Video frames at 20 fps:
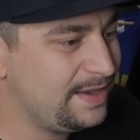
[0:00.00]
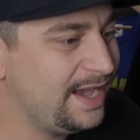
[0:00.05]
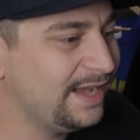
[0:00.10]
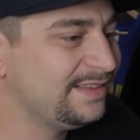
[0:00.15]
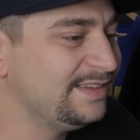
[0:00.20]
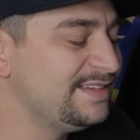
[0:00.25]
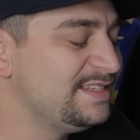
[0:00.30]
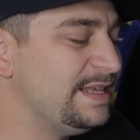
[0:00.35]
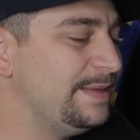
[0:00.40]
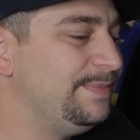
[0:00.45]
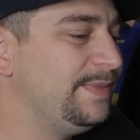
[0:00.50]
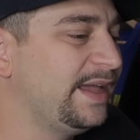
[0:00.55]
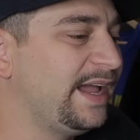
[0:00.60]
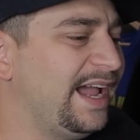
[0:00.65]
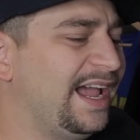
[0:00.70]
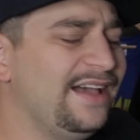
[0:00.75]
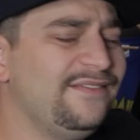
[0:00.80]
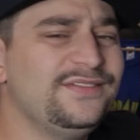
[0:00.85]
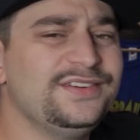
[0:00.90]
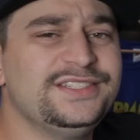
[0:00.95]
back to something
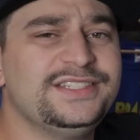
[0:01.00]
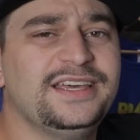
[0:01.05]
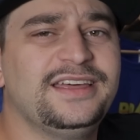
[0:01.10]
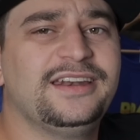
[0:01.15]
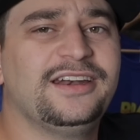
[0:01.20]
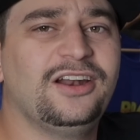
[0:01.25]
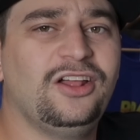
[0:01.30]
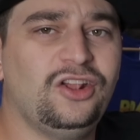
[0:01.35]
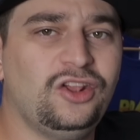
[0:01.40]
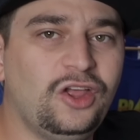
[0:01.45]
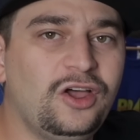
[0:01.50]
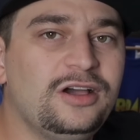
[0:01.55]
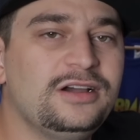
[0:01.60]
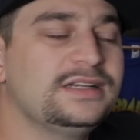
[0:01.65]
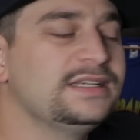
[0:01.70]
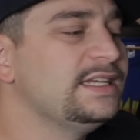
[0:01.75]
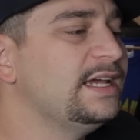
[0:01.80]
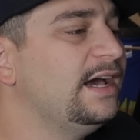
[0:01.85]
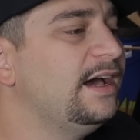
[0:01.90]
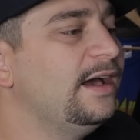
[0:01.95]
I haven't done in a
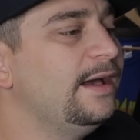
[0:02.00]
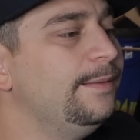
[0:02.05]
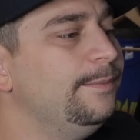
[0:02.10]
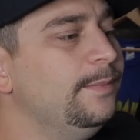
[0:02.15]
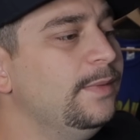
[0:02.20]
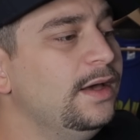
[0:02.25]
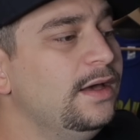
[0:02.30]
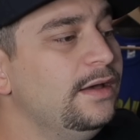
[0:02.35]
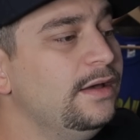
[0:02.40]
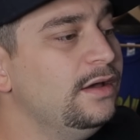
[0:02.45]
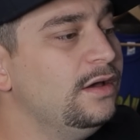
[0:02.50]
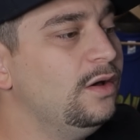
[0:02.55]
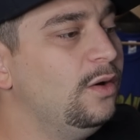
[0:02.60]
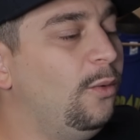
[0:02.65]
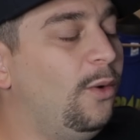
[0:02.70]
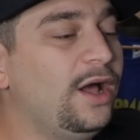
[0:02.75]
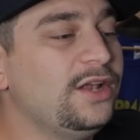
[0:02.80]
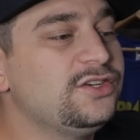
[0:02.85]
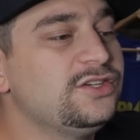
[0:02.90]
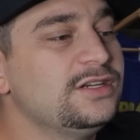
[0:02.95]
long time,
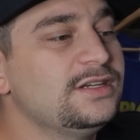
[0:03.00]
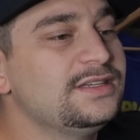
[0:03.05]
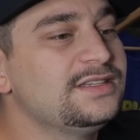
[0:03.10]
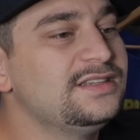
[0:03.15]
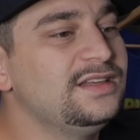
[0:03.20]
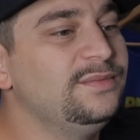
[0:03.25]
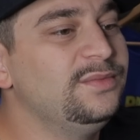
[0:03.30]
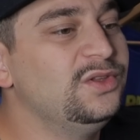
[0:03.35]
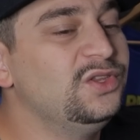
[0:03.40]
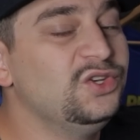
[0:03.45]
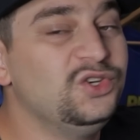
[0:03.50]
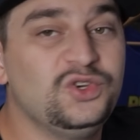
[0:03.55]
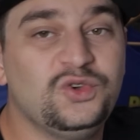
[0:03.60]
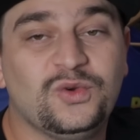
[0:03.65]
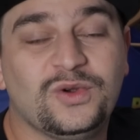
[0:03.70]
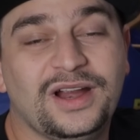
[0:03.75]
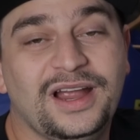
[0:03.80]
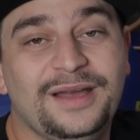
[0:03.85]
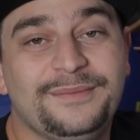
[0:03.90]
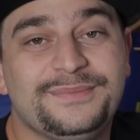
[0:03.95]
watching some of the
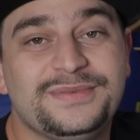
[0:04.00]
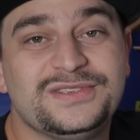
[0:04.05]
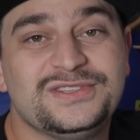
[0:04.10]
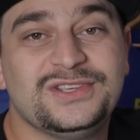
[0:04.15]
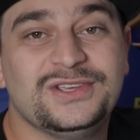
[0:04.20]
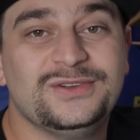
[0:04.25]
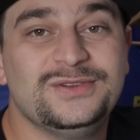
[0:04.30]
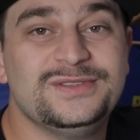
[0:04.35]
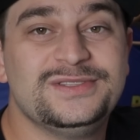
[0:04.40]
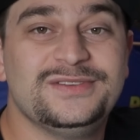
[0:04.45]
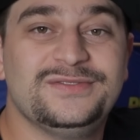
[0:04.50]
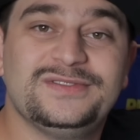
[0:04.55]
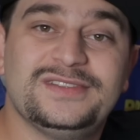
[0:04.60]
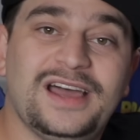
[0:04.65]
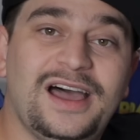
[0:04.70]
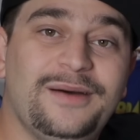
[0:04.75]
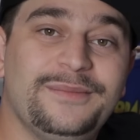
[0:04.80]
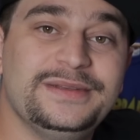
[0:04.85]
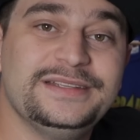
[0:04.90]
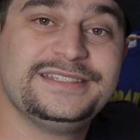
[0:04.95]
newer episodes of
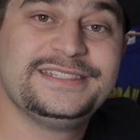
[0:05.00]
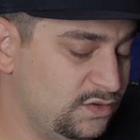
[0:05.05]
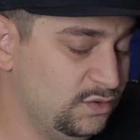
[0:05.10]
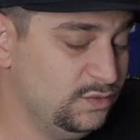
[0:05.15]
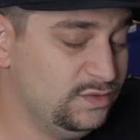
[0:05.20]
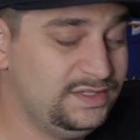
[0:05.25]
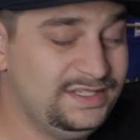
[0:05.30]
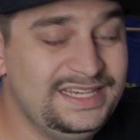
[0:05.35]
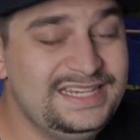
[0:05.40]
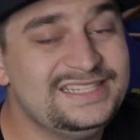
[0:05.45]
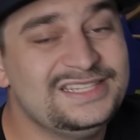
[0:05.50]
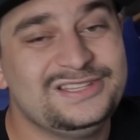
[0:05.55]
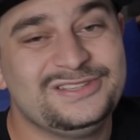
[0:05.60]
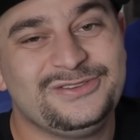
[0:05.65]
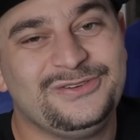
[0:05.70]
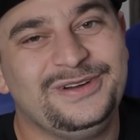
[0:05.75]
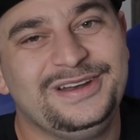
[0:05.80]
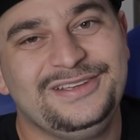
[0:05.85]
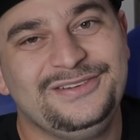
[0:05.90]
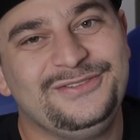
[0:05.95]
Thomas. So season
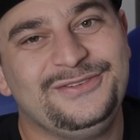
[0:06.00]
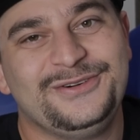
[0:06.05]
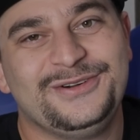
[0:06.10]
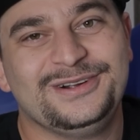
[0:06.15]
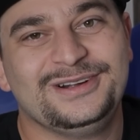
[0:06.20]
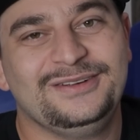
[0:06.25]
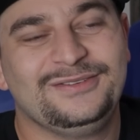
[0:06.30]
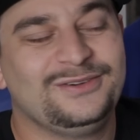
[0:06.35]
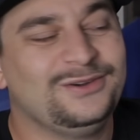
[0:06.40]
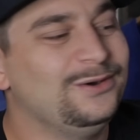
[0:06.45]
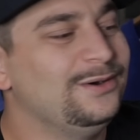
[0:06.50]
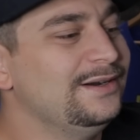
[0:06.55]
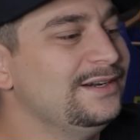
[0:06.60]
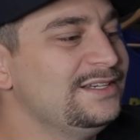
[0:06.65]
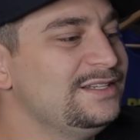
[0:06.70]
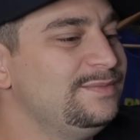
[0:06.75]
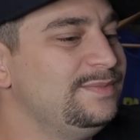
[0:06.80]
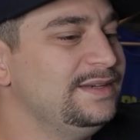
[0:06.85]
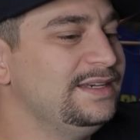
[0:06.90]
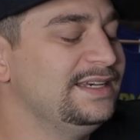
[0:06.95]
24, of
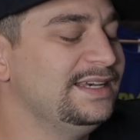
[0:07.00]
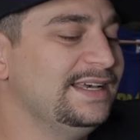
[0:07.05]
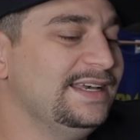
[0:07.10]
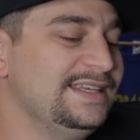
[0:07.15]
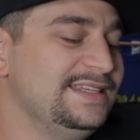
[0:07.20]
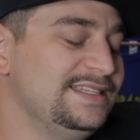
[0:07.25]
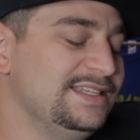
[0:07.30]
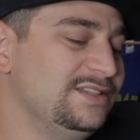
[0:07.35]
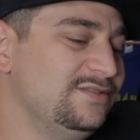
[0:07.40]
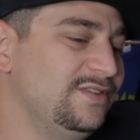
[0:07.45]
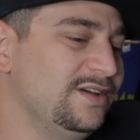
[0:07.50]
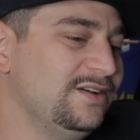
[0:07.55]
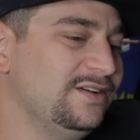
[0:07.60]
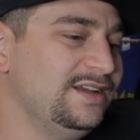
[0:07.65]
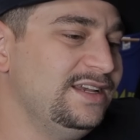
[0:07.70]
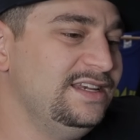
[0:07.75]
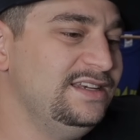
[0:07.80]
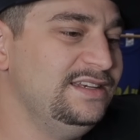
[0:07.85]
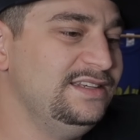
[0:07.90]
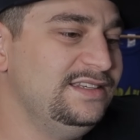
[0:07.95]
course, because it's
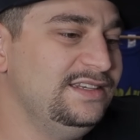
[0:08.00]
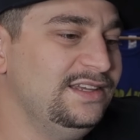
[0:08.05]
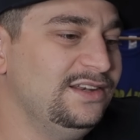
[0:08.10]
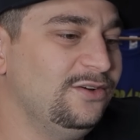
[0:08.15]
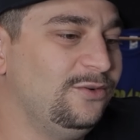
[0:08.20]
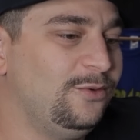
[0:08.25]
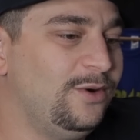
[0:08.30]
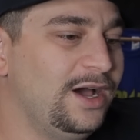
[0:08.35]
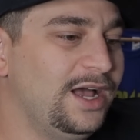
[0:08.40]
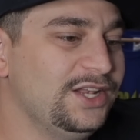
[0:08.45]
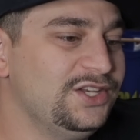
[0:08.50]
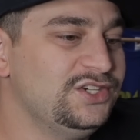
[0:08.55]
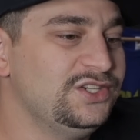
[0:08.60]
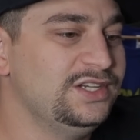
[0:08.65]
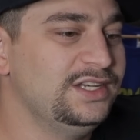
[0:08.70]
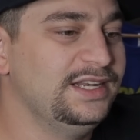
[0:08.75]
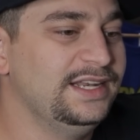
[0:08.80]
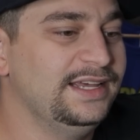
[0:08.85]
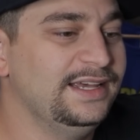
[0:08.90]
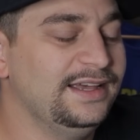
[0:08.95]
very easy to watch
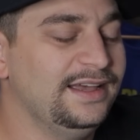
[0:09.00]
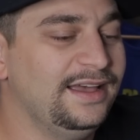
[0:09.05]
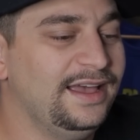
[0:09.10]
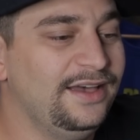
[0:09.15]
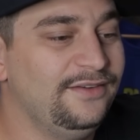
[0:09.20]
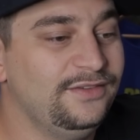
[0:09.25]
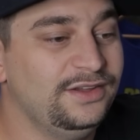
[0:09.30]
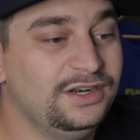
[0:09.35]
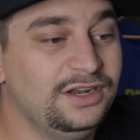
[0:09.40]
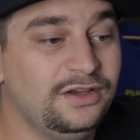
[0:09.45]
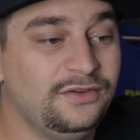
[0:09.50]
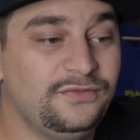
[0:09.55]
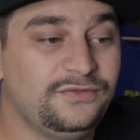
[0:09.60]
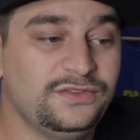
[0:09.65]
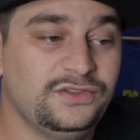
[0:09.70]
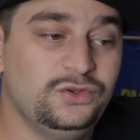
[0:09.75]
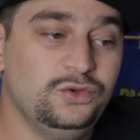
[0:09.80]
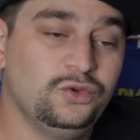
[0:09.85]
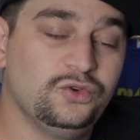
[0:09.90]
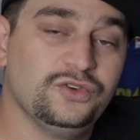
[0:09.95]
and have enough
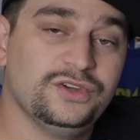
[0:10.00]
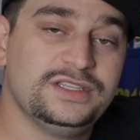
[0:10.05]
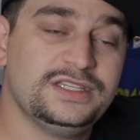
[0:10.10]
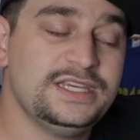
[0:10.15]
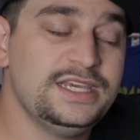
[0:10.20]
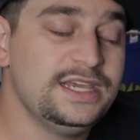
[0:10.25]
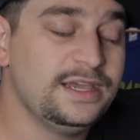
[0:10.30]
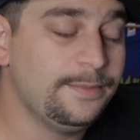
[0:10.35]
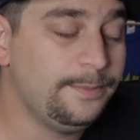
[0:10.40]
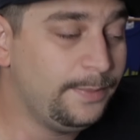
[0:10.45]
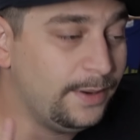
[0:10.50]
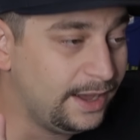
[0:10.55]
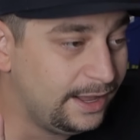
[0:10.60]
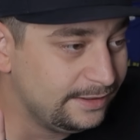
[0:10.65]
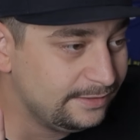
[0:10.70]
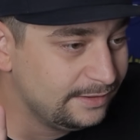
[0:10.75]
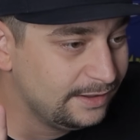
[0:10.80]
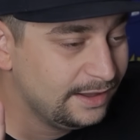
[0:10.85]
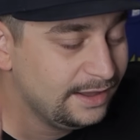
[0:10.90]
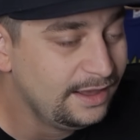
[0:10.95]
to critique,
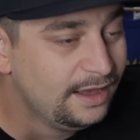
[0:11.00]
but